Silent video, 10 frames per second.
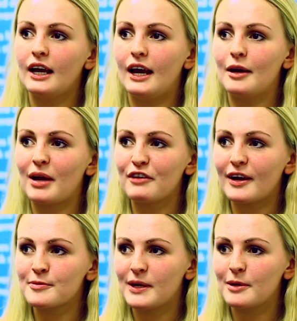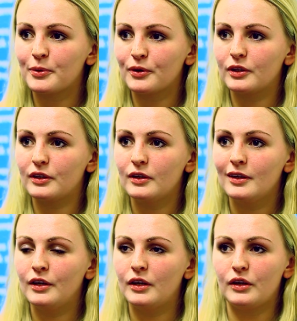I've had people
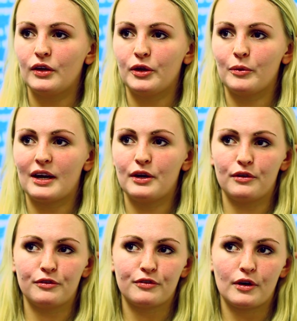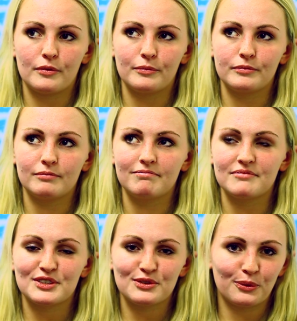who I know from
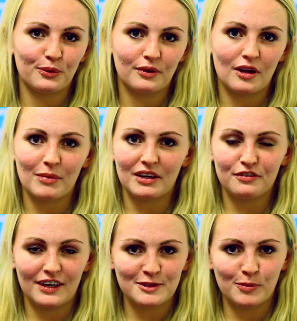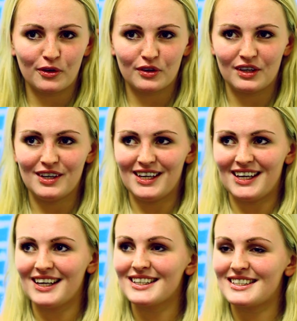school on my Facebook
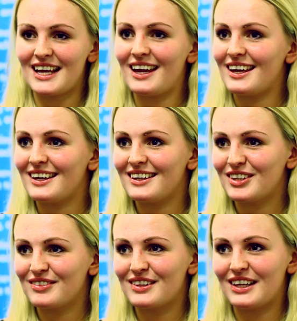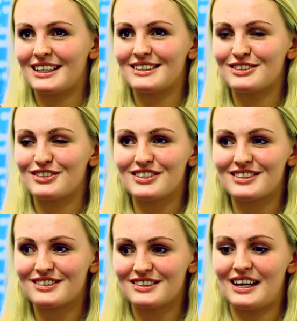say things such
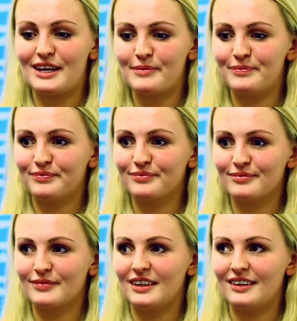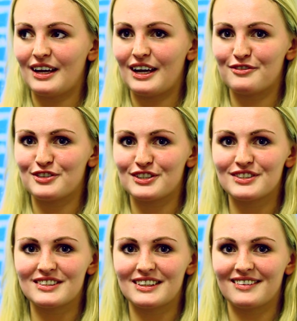as, I've
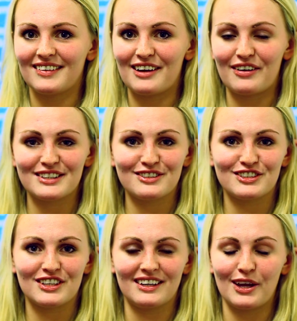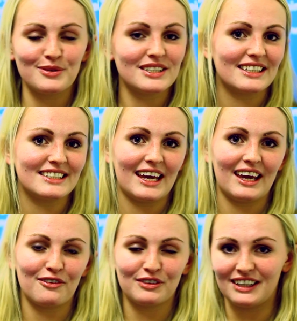had such an OCD
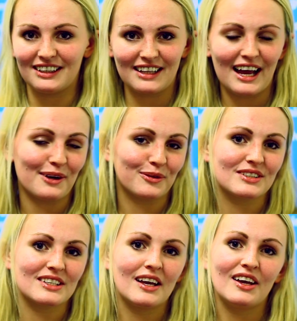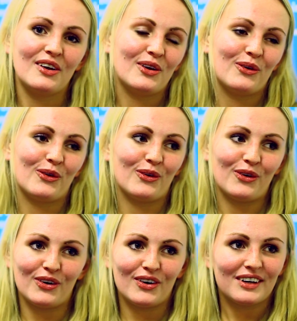day of cleaning the house,
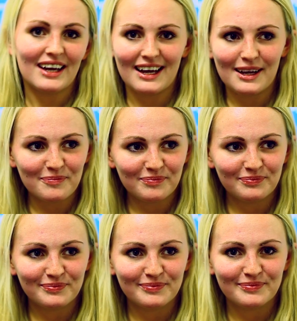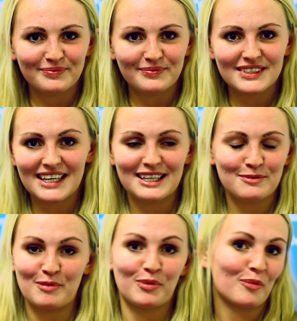or today has
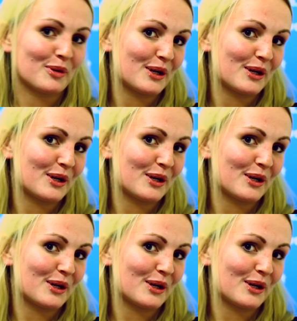been proper